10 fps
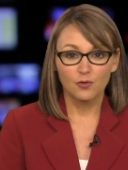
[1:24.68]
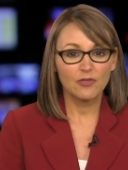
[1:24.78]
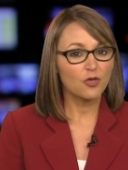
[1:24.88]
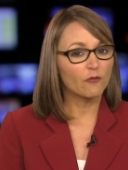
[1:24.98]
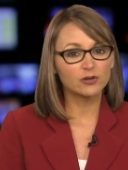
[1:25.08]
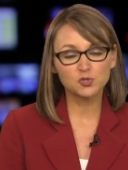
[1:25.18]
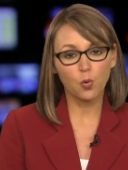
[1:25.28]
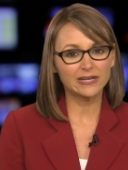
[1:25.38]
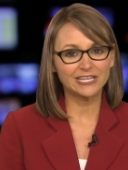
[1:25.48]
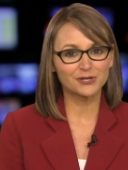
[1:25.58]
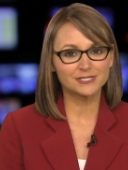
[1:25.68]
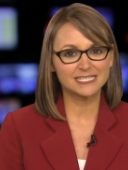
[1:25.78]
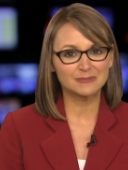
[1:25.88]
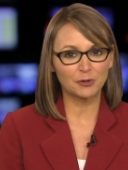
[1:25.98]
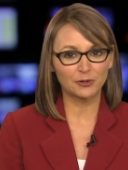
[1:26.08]
With over 20 years'
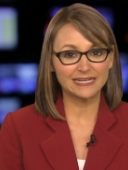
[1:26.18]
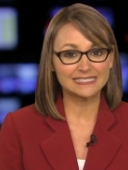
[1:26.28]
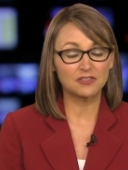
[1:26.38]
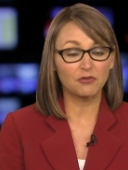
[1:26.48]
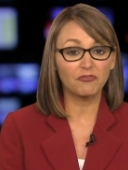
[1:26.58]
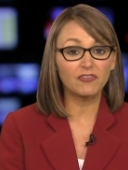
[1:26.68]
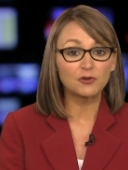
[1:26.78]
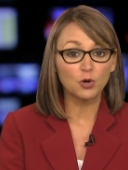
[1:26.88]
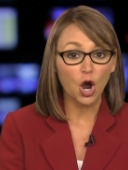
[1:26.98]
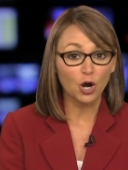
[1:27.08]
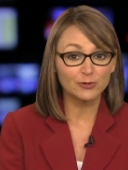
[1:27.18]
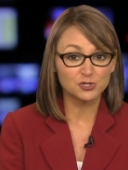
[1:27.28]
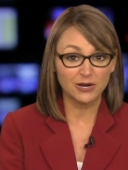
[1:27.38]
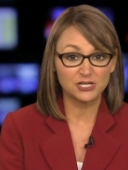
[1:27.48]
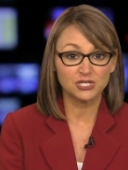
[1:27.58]
experience in the FINRA
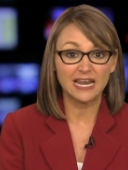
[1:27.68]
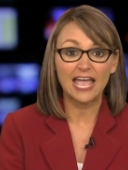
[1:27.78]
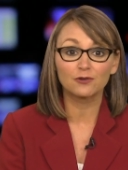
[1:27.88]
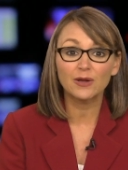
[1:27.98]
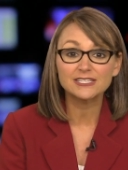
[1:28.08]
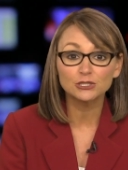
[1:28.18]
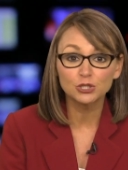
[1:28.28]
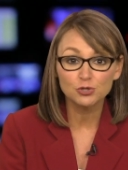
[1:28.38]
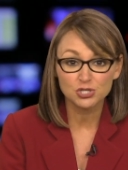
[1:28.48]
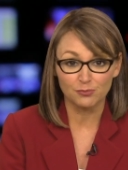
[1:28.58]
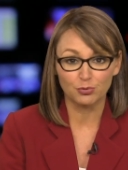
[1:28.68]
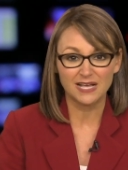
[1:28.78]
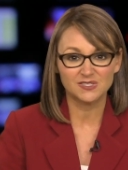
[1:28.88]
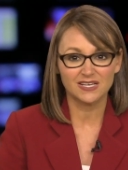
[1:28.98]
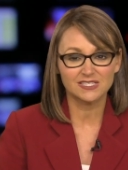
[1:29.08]
arbitration and resolution
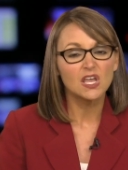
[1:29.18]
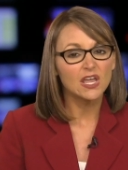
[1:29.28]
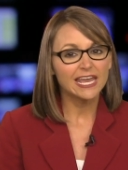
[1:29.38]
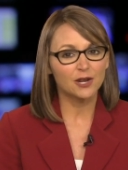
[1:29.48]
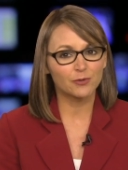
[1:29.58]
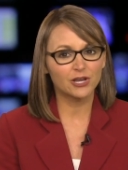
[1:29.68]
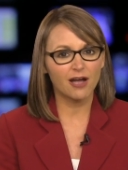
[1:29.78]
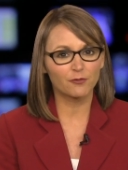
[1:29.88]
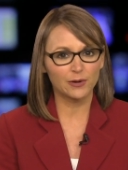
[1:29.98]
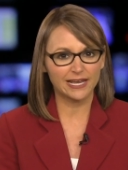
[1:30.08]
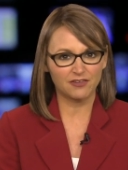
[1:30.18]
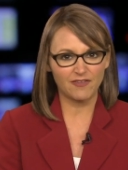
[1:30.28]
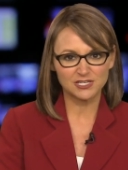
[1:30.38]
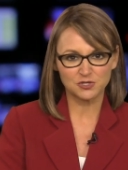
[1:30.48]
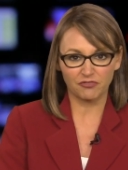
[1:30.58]
process in recovering
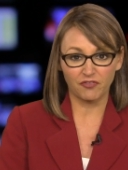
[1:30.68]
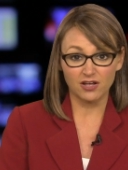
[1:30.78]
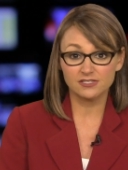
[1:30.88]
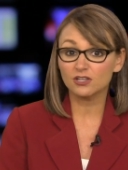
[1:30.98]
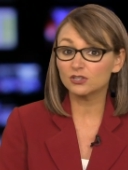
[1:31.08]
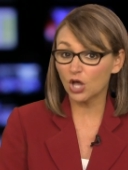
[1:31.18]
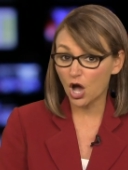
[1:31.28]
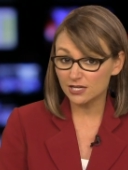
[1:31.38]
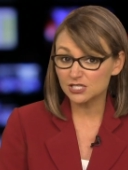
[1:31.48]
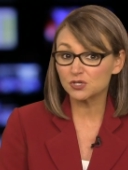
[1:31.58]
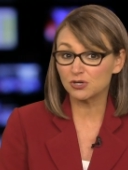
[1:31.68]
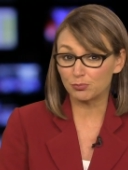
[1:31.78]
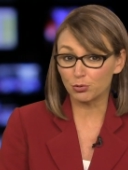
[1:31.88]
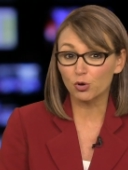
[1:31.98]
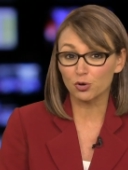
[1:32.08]
investor funds lost due to
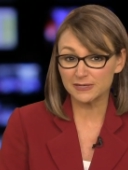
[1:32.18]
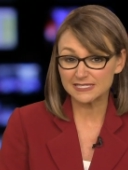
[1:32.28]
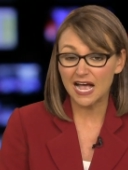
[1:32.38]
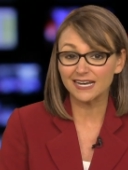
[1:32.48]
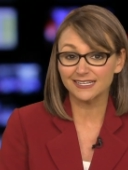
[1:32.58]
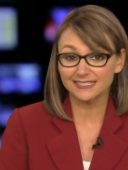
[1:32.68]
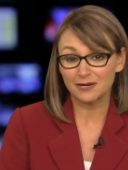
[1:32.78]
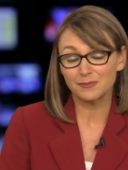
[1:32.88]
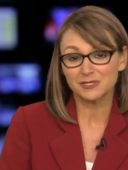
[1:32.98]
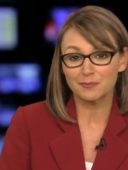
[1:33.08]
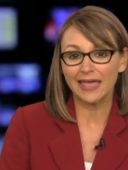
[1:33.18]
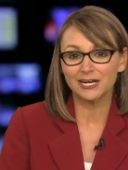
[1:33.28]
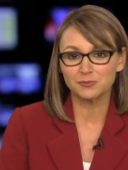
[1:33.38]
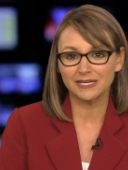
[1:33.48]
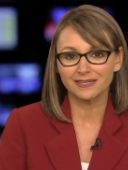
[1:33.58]
broker misconduct and
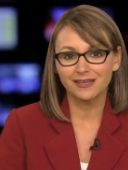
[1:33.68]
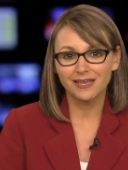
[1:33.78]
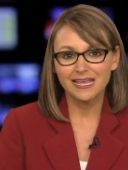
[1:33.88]
mismanagement,